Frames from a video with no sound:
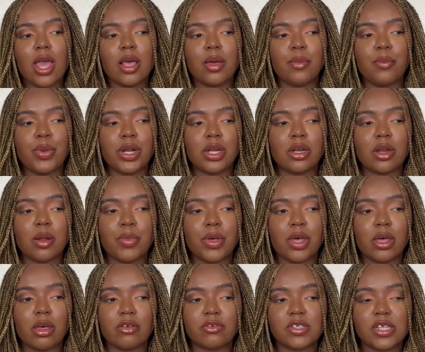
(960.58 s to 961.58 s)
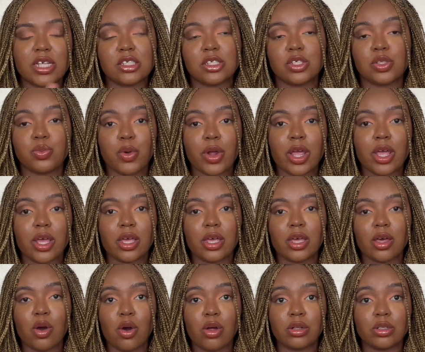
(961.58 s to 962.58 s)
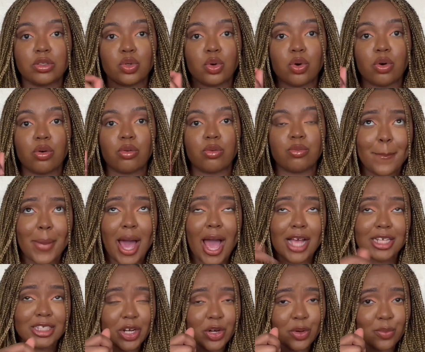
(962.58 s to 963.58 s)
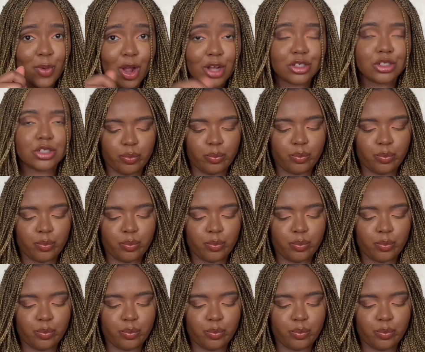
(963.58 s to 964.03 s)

putting a bit of setting spray on your eyeshadow brush.